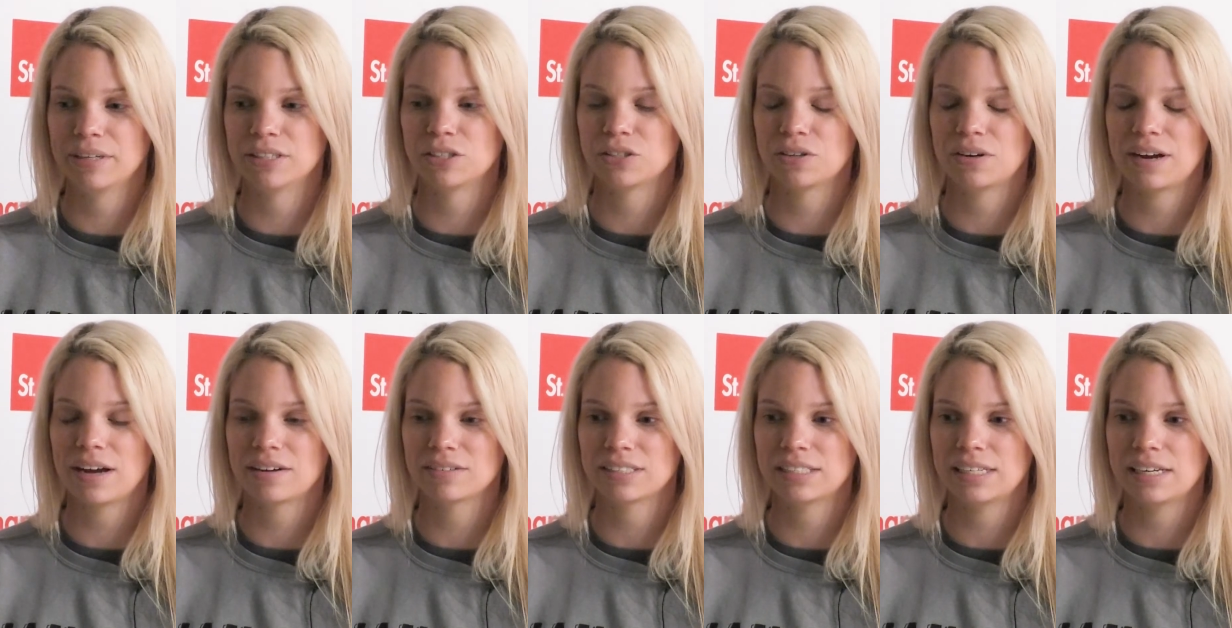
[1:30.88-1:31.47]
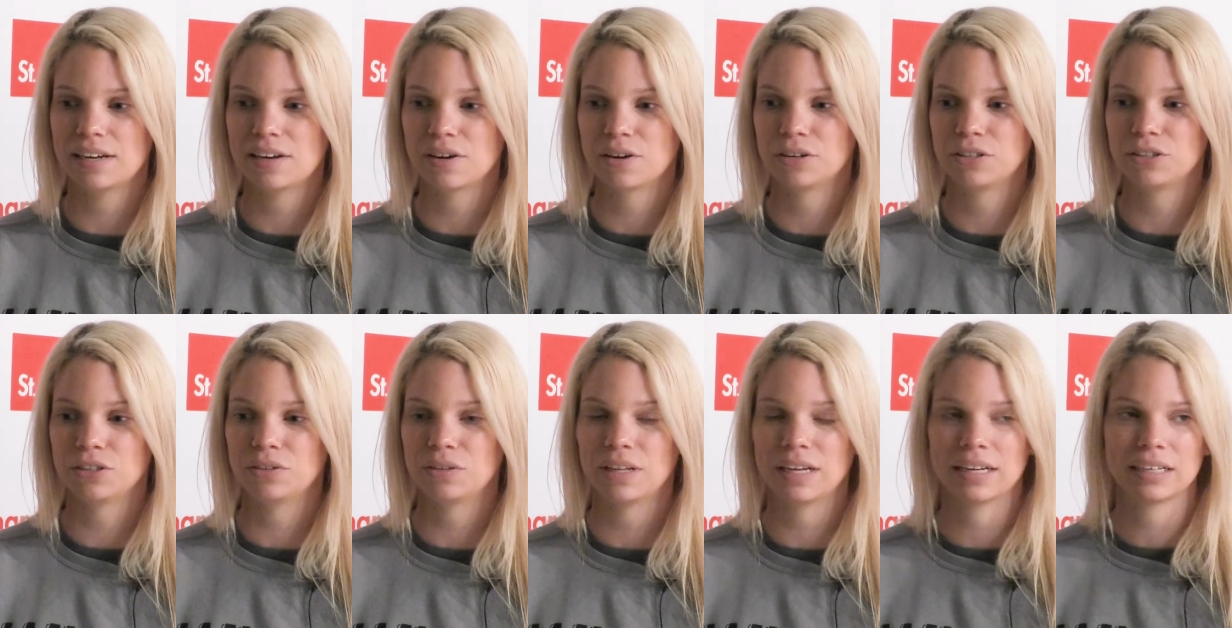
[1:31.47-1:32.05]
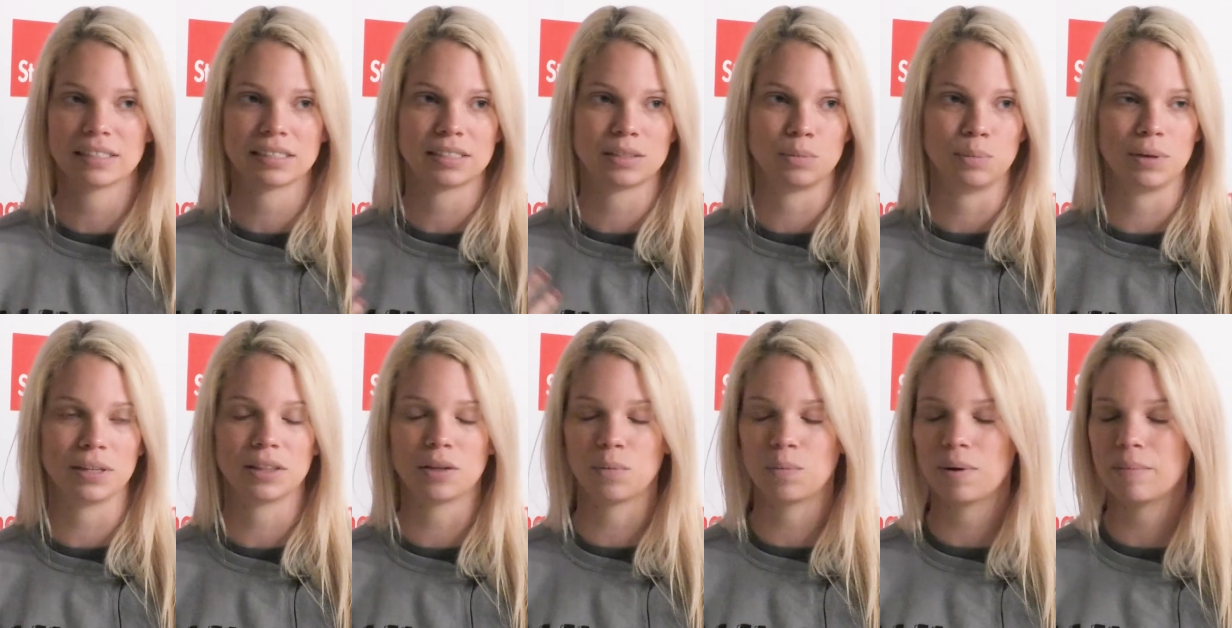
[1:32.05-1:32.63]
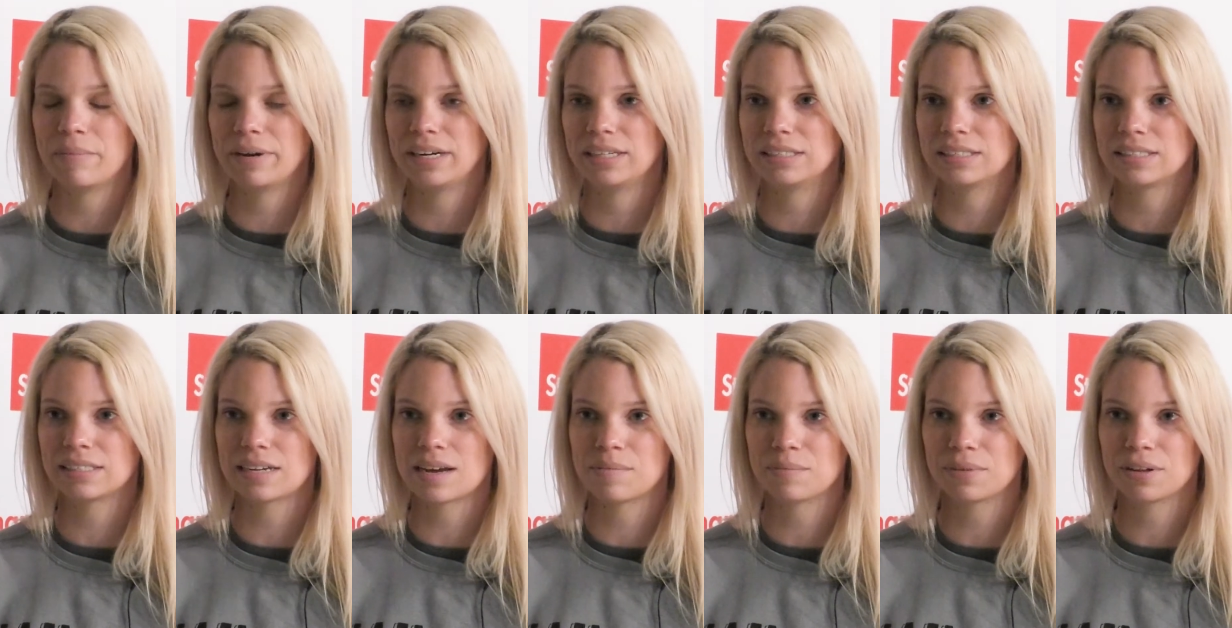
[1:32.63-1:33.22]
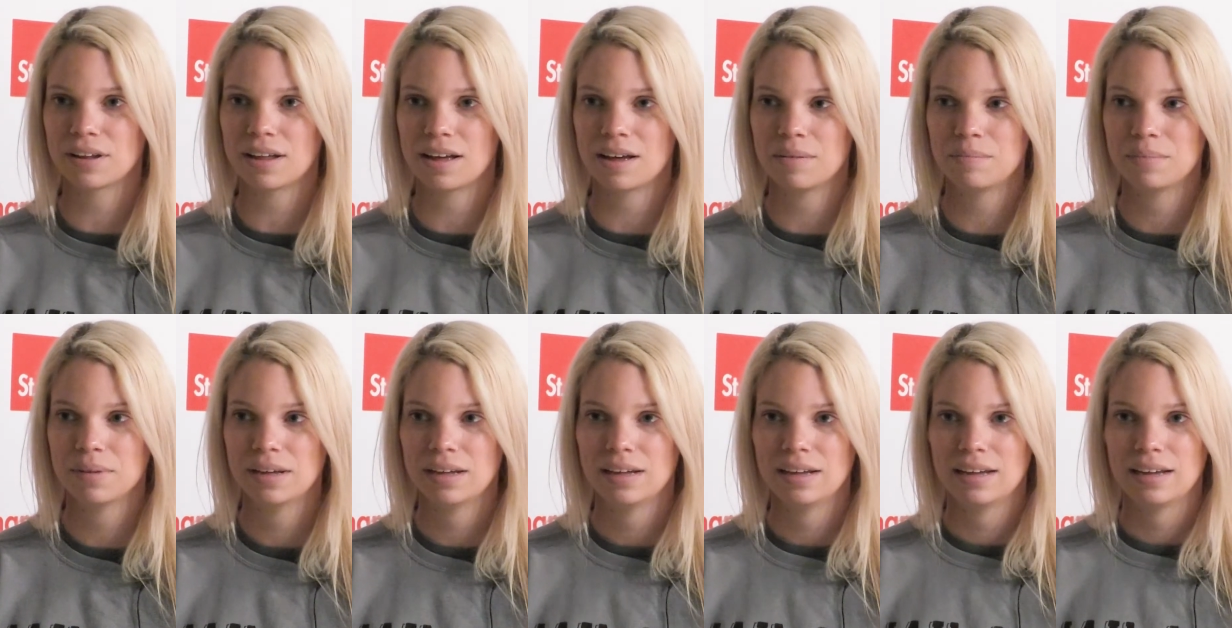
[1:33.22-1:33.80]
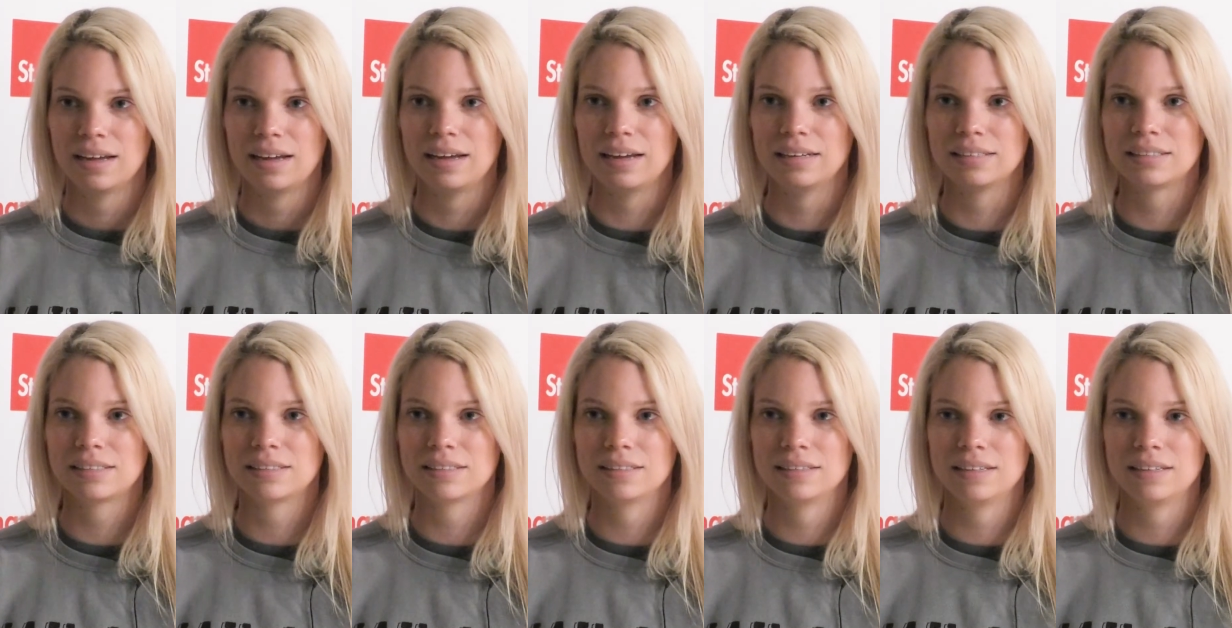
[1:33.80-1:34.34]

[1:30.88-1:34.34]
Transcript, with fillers: and so now seeing her do this with the Women in STEM Club, it